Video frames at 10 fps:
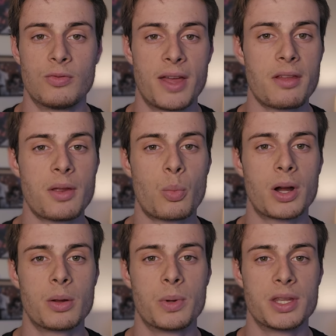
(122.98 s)
Rather than
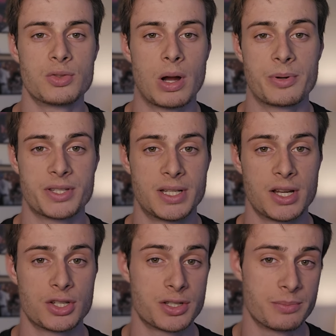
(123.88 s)
working with these
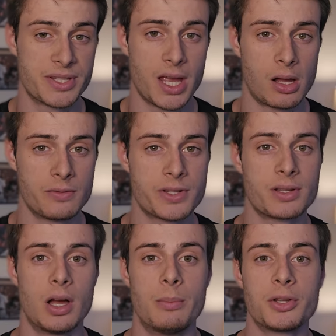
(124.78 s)
representations themselves,
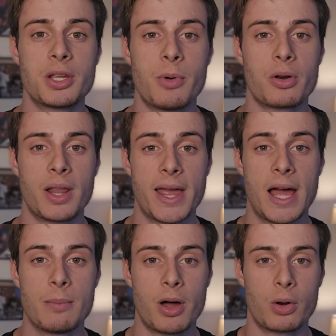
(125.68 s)
a multimodal
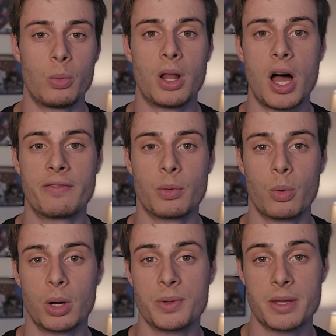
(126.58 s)
AI model will often
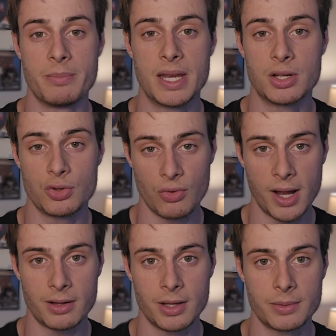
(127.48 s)
work with the meaning
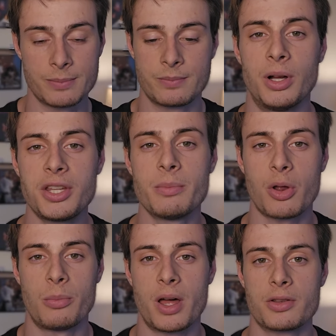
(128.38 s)
directly.
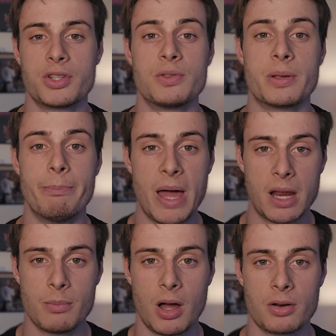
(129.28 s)
Multimodal models use
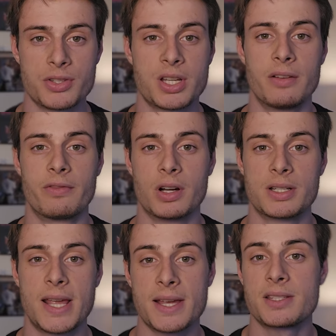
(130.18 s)
embedding models to
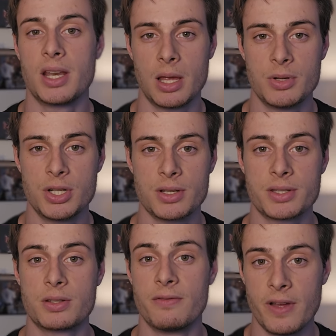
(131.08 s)
convert text and
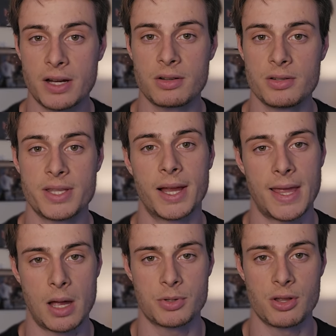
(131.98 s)
images to vectors that
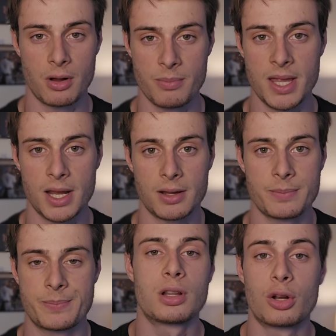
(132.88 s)
capture their meaning.
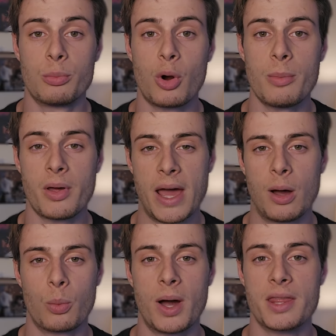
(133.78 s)
To learn more about
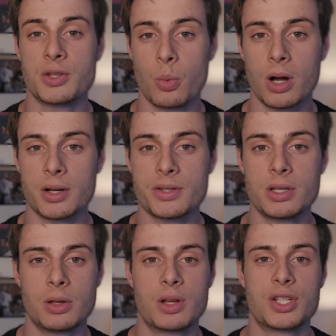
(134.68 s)
how and why this works,
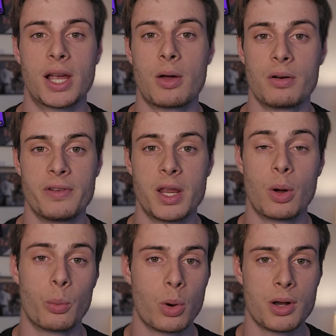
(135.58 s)
you can check out our
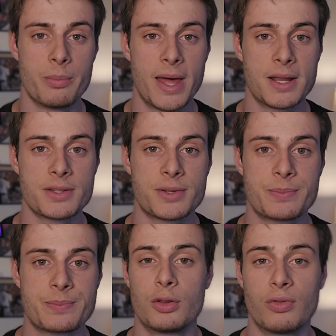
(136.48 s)
video on word embeddings.
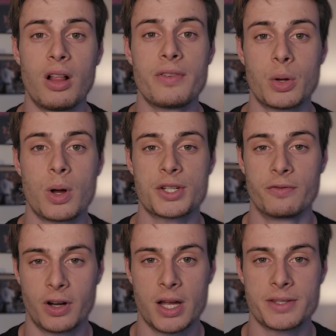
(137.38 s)
The relevant
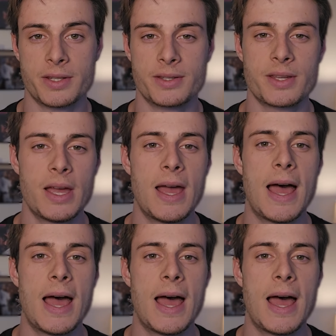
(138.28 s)
question for us is,